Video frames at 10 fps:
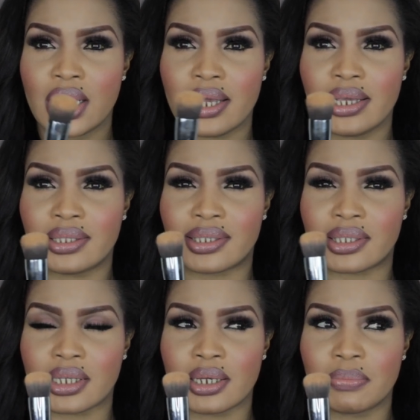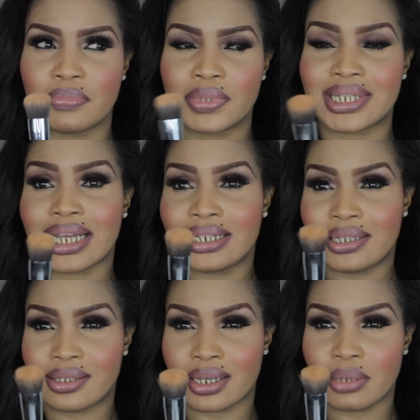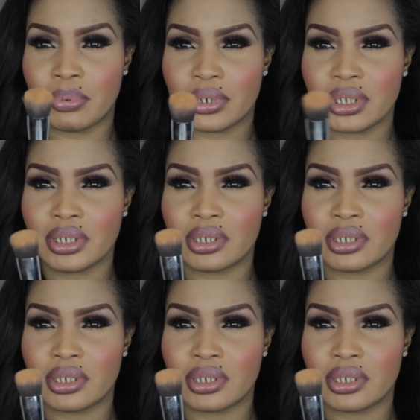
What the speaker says: it's slightly tapered,